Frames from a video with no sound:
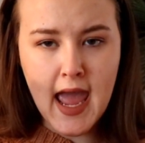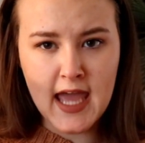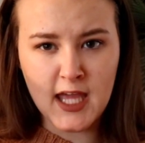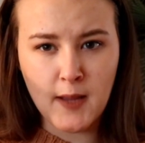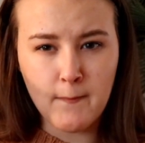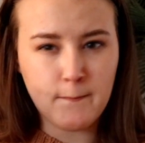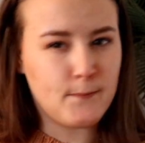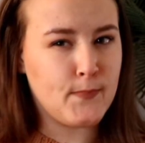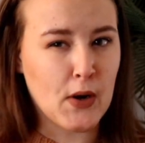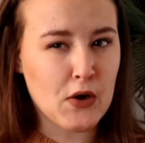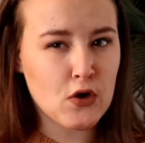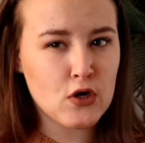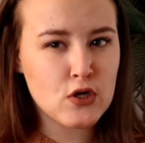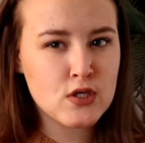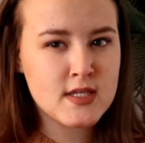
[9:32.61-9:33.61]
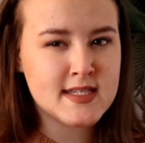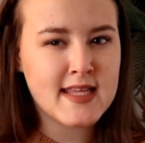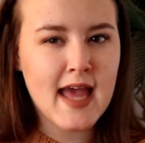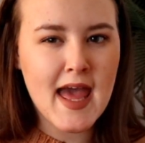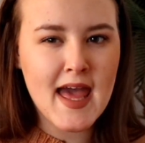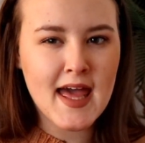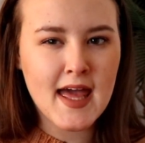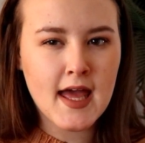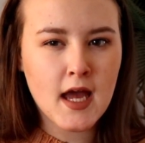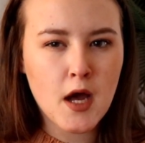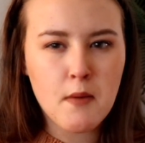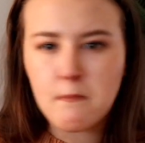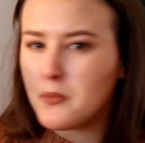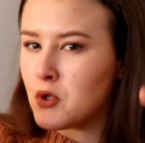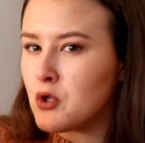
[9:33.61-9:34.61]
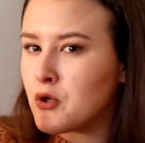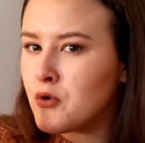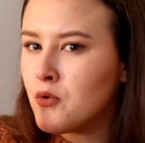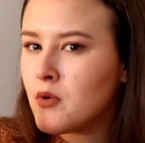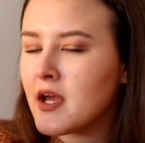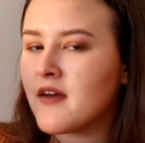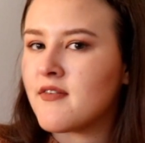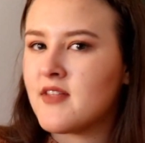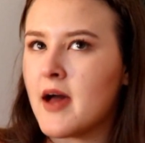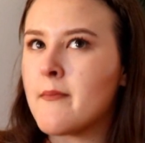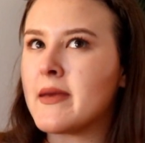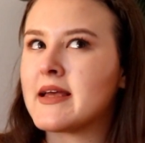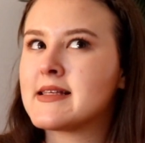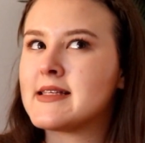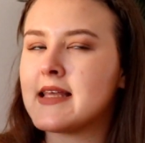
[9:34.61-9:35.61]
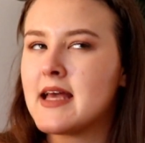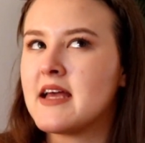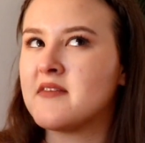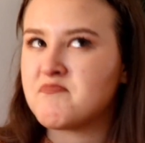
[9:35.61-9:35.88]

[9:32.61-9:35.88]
a bird's egg blue, if that makes